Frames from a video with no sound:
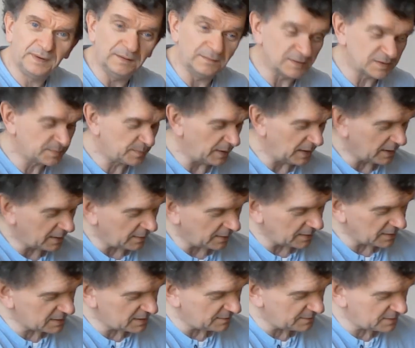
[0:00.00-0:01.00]
USB
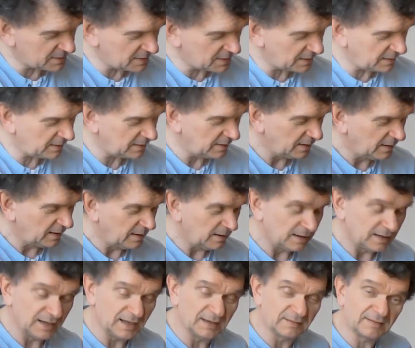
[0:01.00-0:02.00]
connectivity,
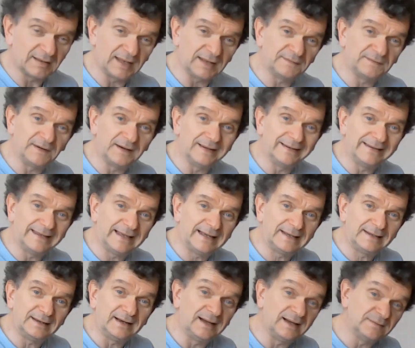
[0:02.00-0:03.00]
connect via LAN. I